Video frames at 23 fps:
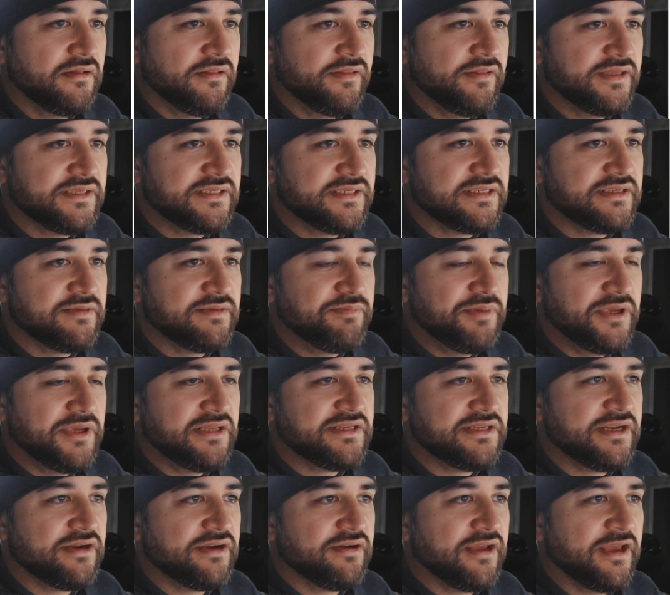This is a B
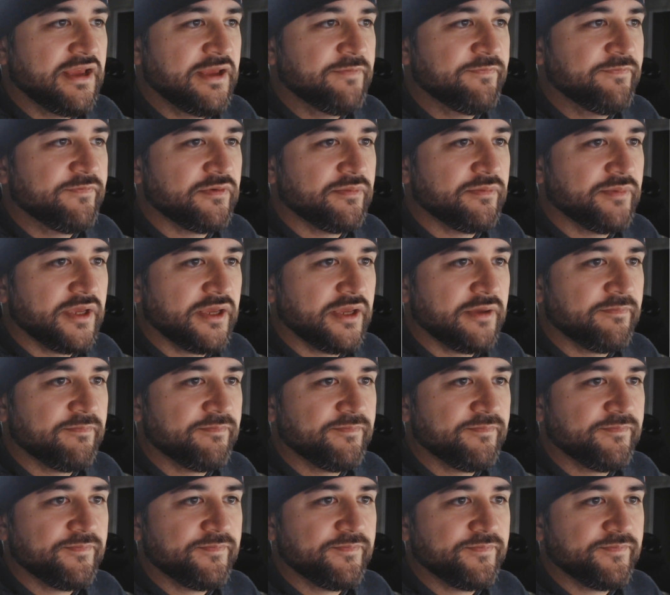tier game for me.
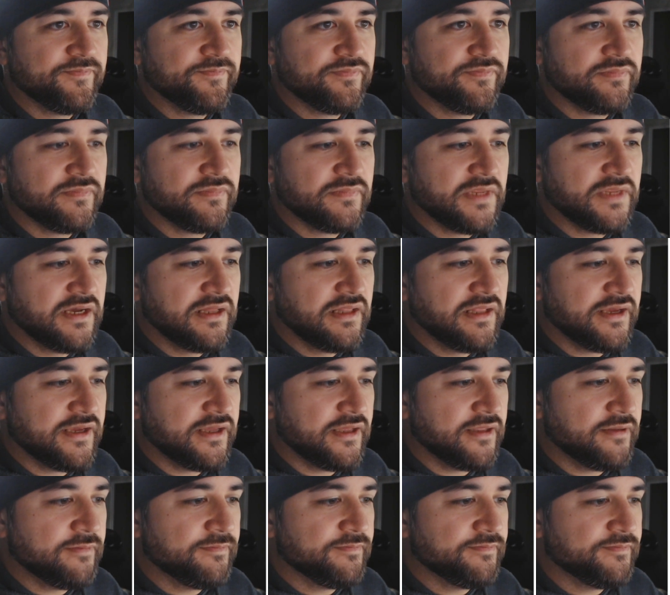I like
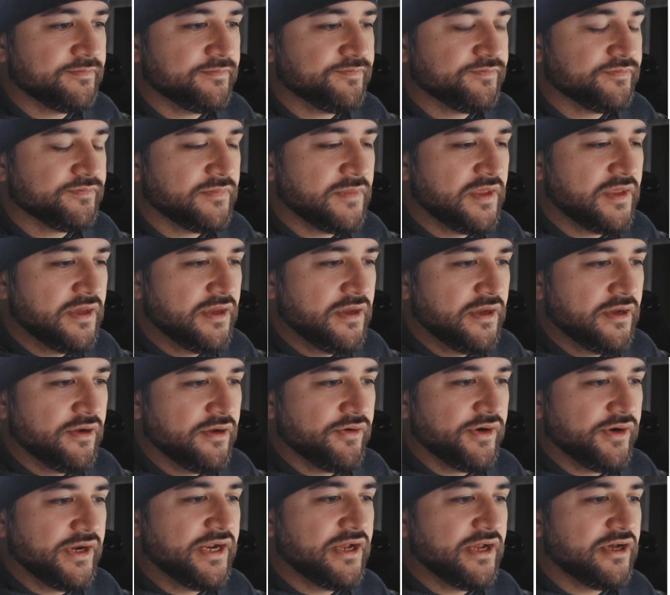it.
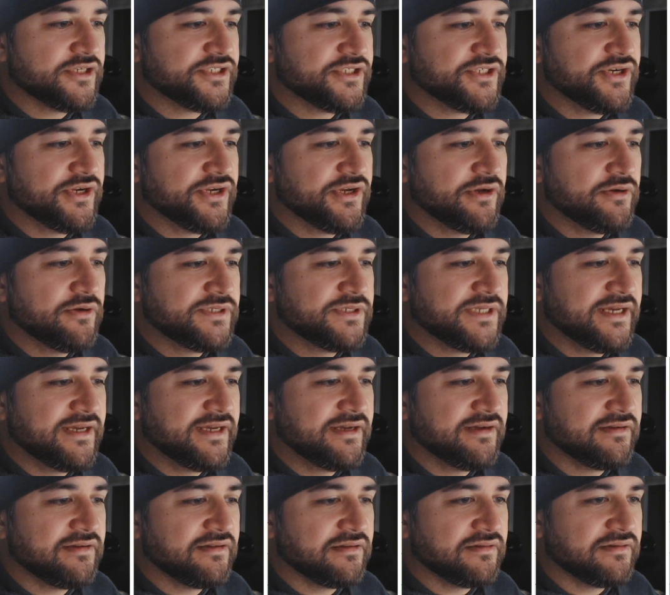Grand Austria
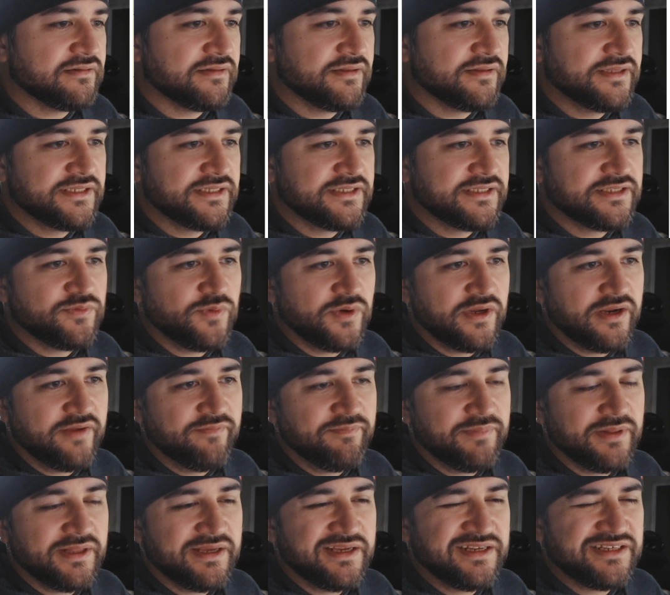Hotel. This is one
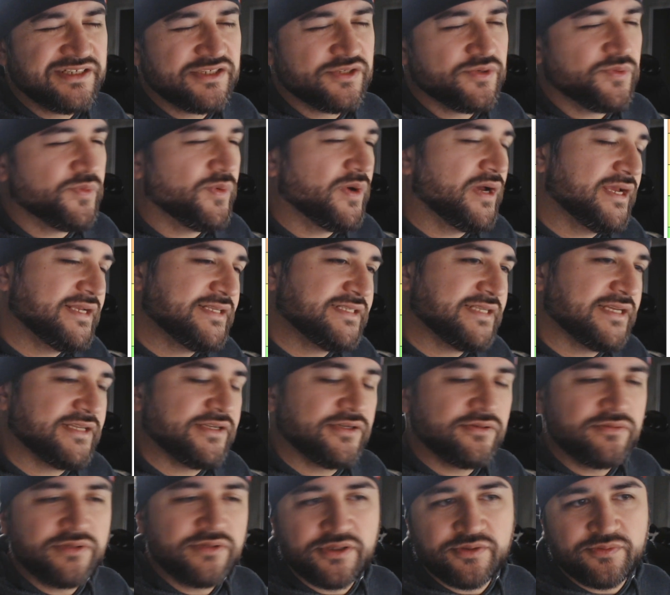I've played twice. I
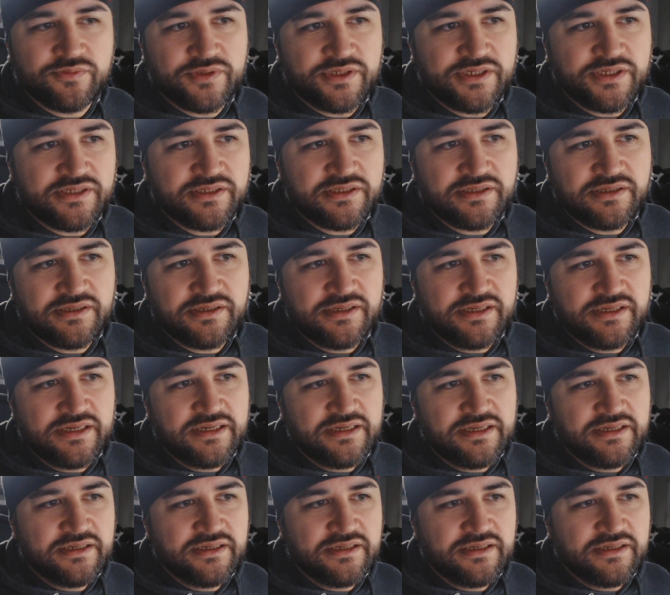don't own it.
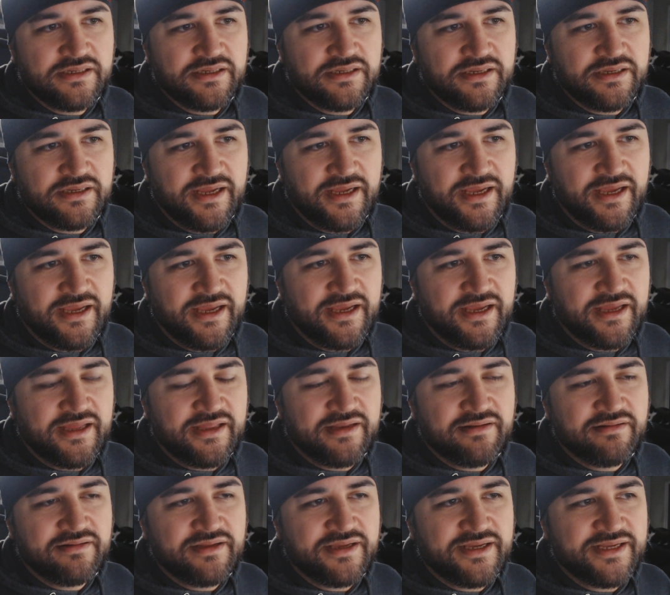
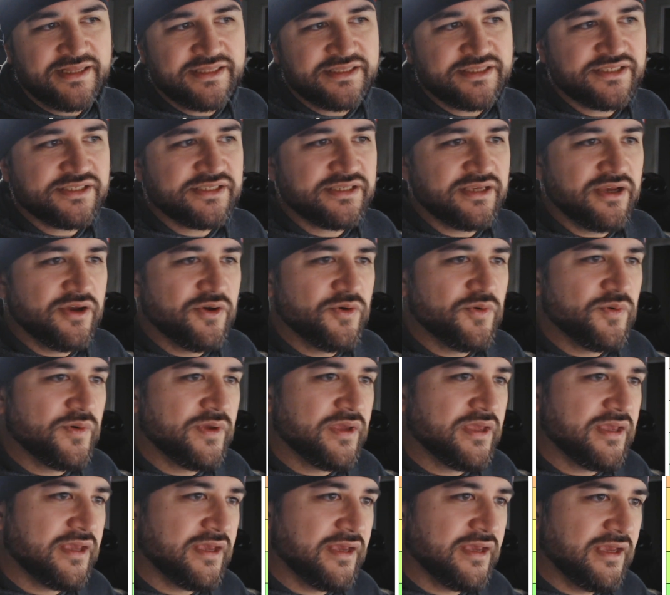And it's
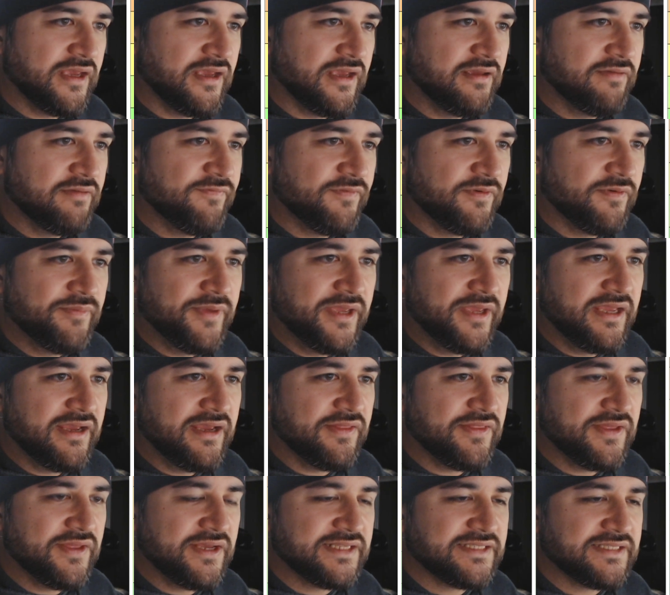okay. For me, I
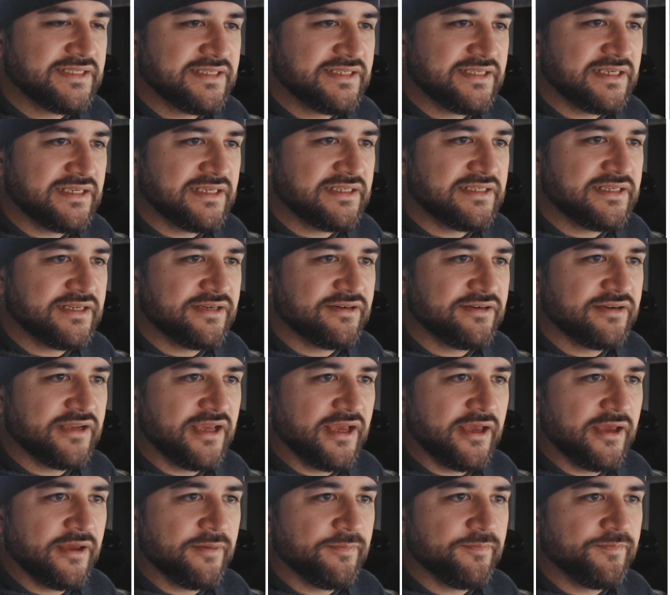think it's a C tier
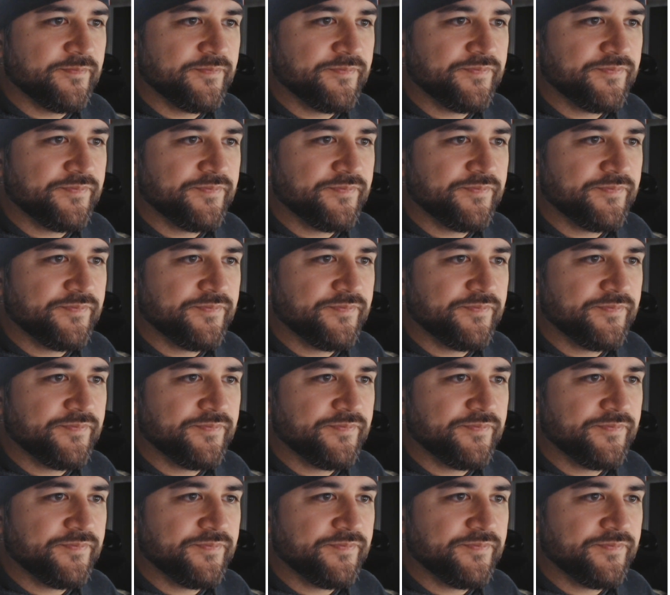game.